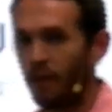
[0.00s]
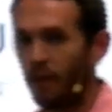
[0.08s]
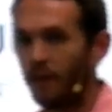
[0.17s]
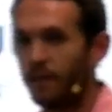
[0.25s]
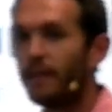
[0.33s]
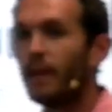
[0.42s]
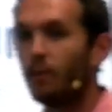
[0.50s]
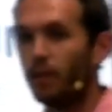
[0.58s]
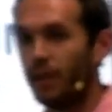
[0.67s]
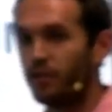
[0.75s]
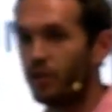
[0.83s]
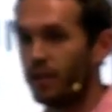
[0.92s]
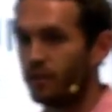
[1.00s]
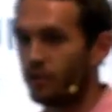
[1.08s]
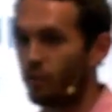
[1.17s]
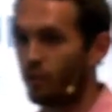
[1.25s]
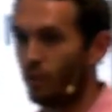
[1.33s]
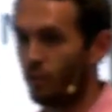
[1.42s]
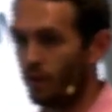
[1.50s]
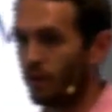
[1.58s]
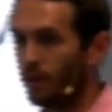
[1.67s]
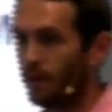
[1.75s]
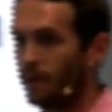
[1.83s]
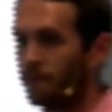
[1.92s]
that their religion is true,
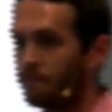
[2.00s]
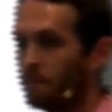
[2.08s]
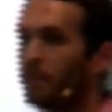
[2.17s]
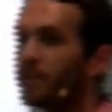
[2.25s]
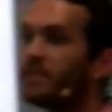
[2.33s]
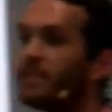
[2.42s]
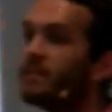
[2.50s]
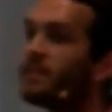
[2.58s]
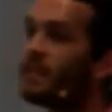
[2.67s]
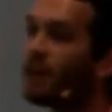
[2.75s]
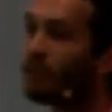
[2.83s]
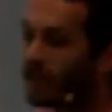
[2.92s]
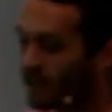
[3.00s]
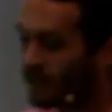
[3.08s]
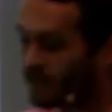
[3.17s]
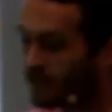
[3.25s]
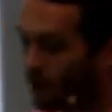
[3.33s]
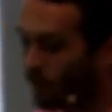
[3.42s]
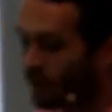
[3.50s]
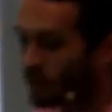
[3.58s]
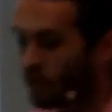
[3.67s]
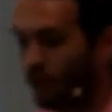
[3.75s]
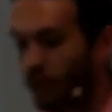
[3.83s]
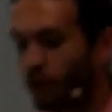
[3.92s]
but sincerity itself is
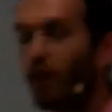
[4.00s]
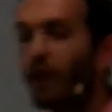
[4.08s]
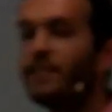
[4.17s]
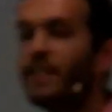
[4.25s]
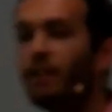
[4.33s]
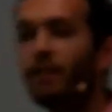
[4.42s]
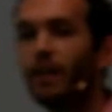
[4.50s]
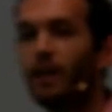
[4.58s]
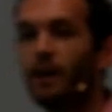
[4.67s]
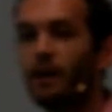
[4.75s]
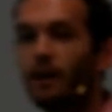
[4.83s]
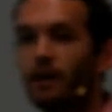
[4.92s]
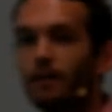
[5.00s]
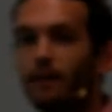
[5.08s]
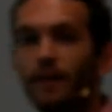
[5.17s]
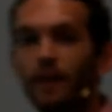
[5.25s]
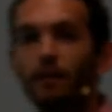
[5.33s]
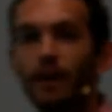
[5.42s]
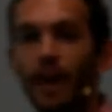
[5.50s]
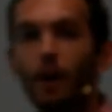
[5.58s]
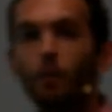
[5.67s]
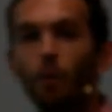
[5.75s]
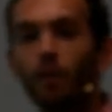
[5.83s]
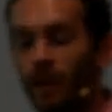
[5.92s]
not the criteria for figuring out
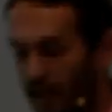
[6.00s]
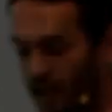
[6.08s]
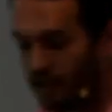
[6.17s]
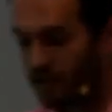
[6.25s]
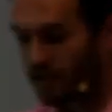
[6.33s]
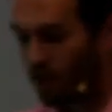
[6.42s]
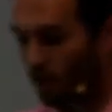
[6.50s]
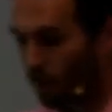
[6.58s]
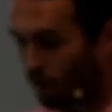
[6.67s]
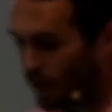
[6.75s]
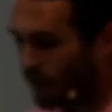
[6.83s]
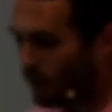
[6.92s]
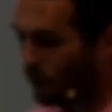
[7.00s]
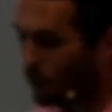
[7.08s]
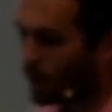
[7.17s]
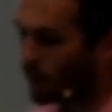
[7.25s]
what is real, what is